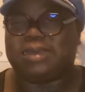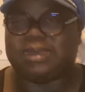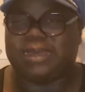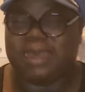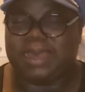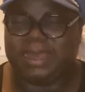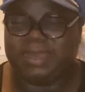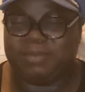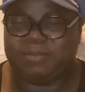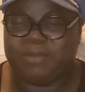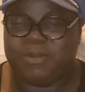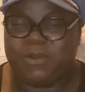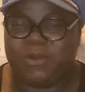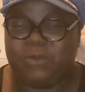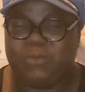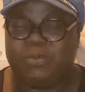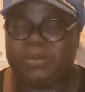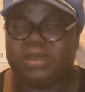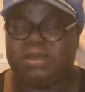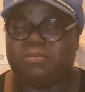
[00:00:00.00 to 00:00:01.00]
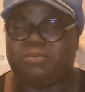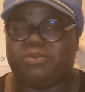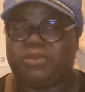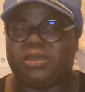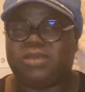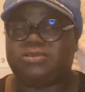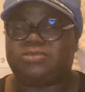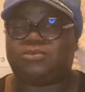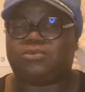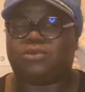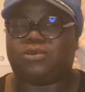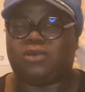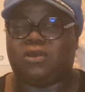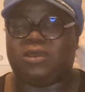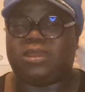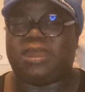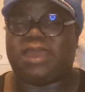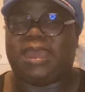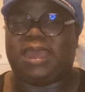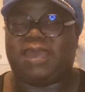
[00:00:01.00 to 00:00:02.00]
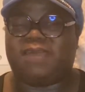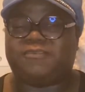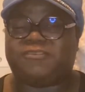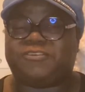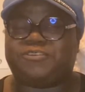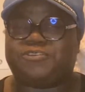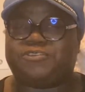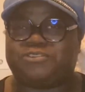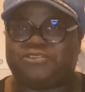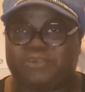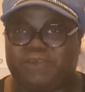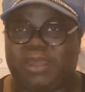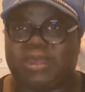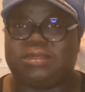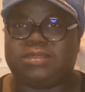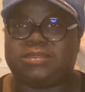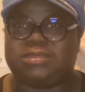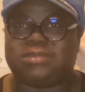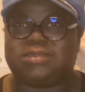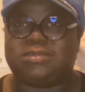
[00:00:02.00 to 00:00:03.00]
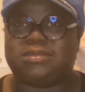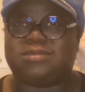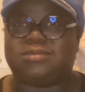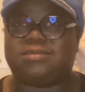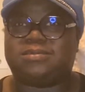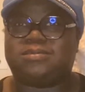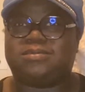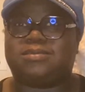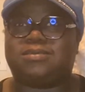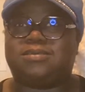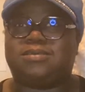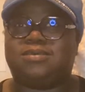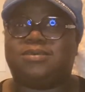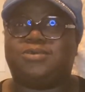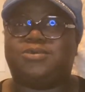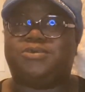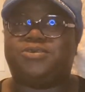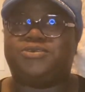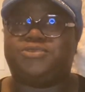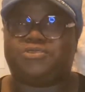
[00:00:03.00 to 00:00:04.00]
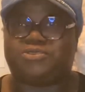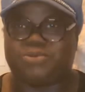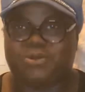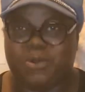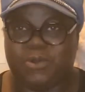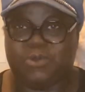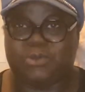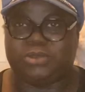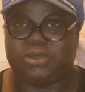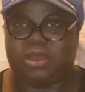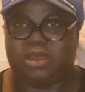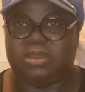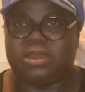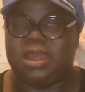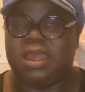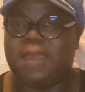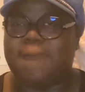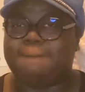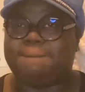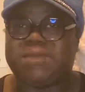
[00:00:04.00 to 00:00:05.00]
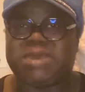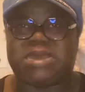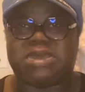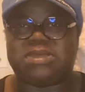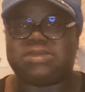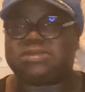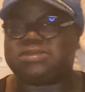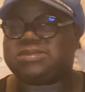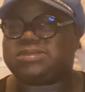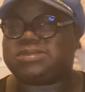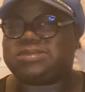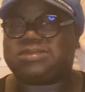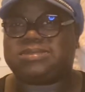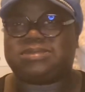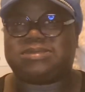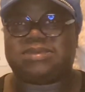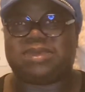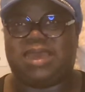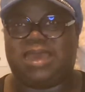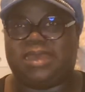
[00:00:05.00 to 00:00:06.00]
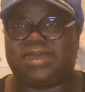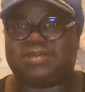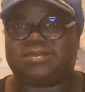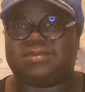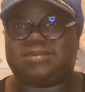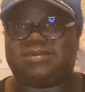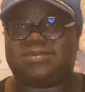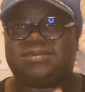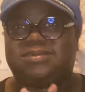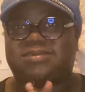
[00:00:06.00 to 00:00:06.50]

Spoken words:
I am hoping and praying to God I have the strength to hold on. Because, guys,